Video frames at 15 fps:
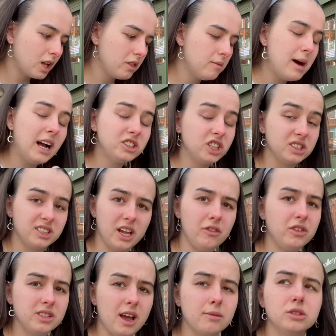The matcha itself
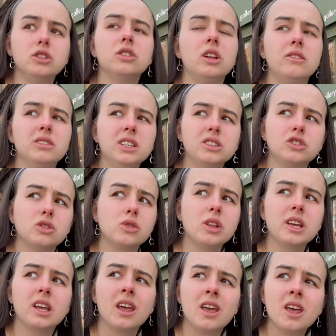is absolutely lovely. It's so
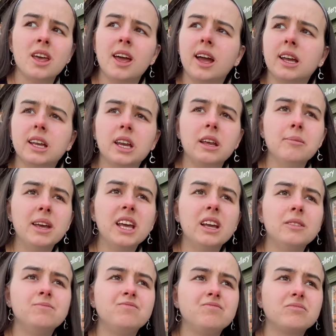creamy,
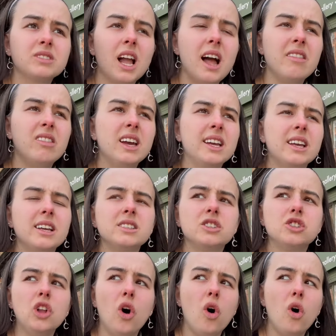and it's
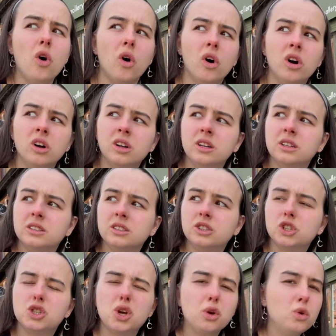not
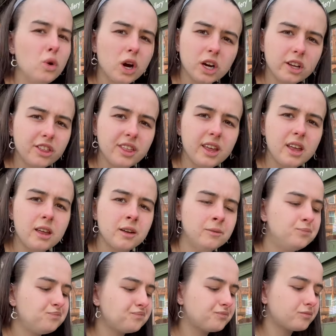too earthy.
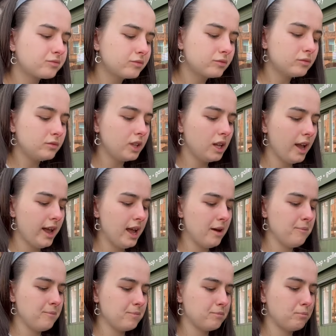
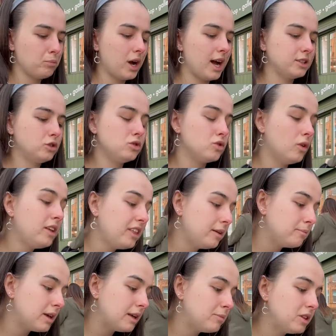But I don't know, I think
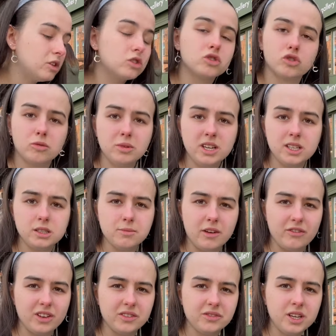maybe the strawberry is my
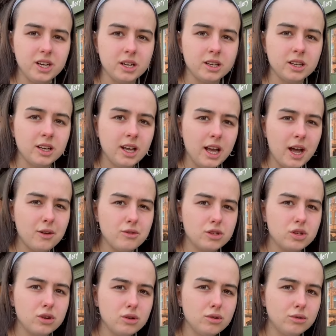favourite out of the
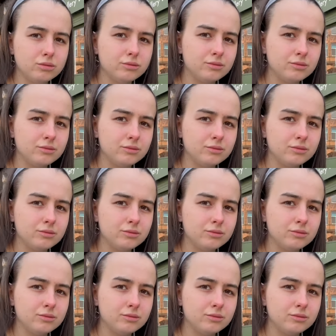two.